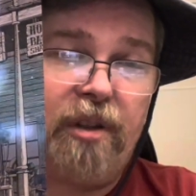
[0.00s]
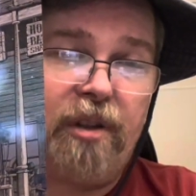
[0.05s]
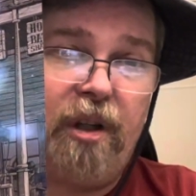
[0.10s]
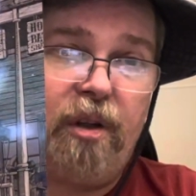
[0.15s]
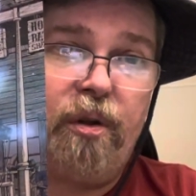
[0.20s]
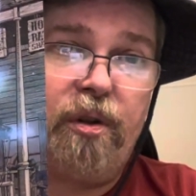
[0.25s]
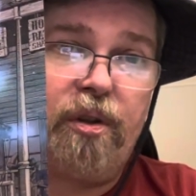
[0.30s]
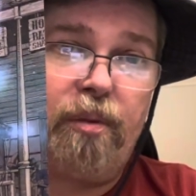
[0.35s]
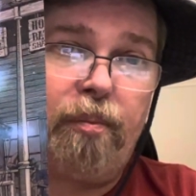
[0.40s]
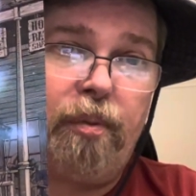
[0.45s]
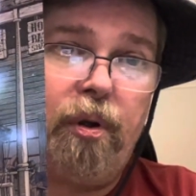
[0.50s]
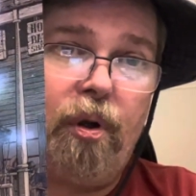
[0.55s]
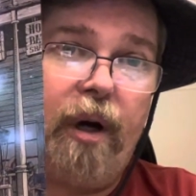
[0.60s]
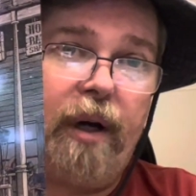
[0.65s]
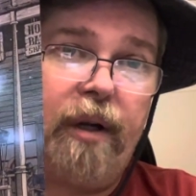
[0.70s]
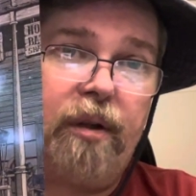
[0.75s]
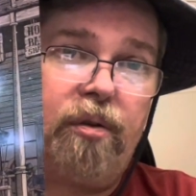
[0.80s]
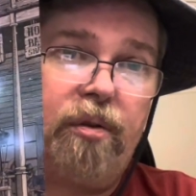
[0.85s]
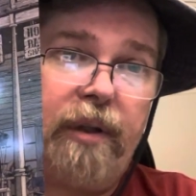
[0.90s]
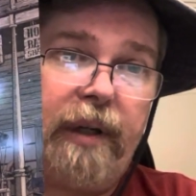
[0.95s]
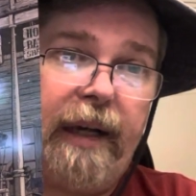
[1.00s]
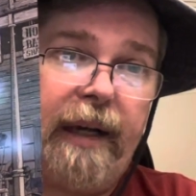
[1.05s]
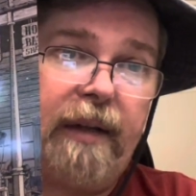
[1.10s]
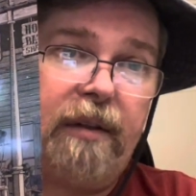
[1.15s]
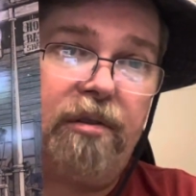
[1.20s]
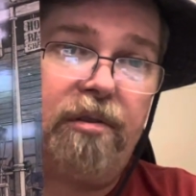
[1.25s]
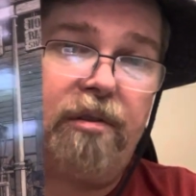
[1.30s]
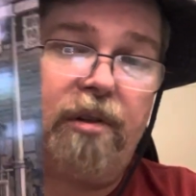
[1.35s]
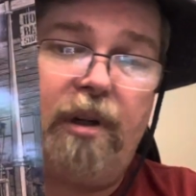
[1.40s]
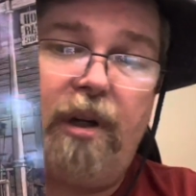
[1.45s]
I always applaud
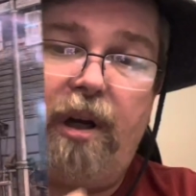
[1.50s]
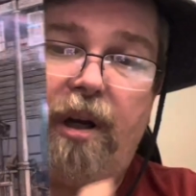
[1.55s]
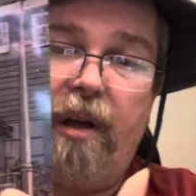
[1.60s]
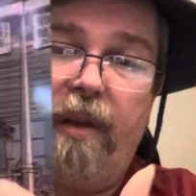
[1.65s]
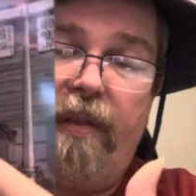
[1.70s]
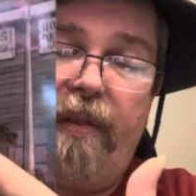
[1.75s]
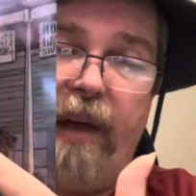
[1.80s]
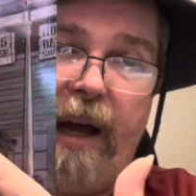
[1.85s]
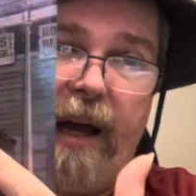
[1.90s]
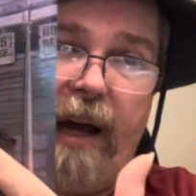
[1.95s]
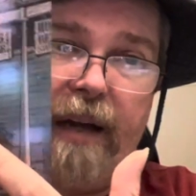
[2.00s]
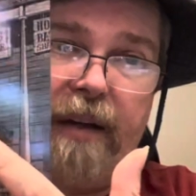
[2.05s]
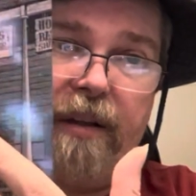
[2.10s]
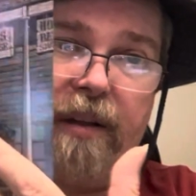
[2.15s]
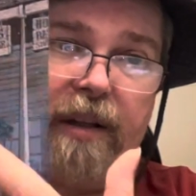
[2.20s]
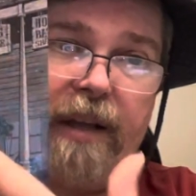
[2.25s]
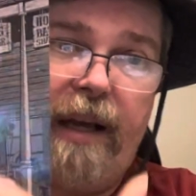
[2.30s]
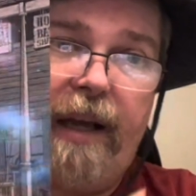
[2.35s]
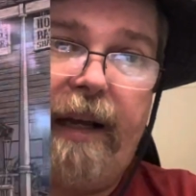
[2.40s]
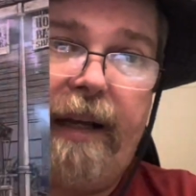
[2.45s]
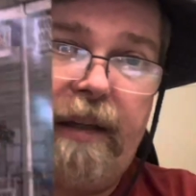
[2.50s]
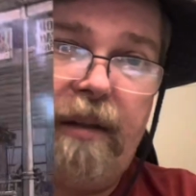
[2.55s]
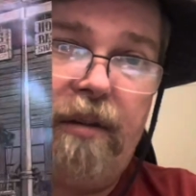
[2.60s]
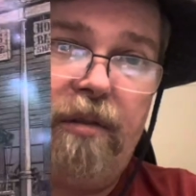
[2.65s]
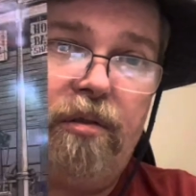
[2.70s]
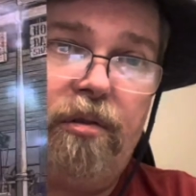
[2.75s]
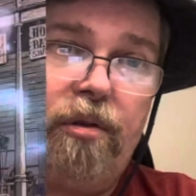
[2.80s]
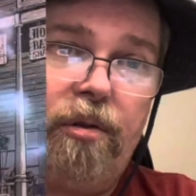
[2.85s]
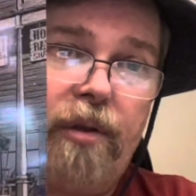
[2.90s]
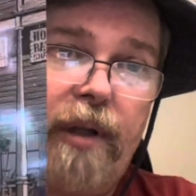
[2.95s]
creators that they
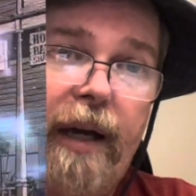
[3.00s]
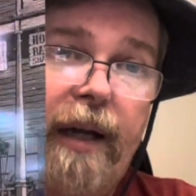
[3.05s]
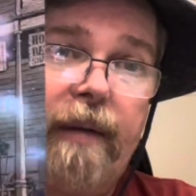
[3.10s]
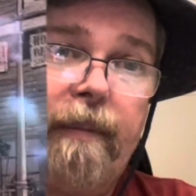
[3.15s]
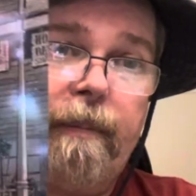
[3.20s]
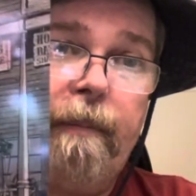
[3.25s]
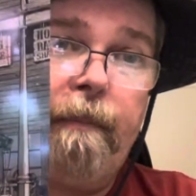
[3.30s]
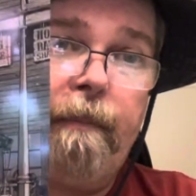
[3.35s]
do that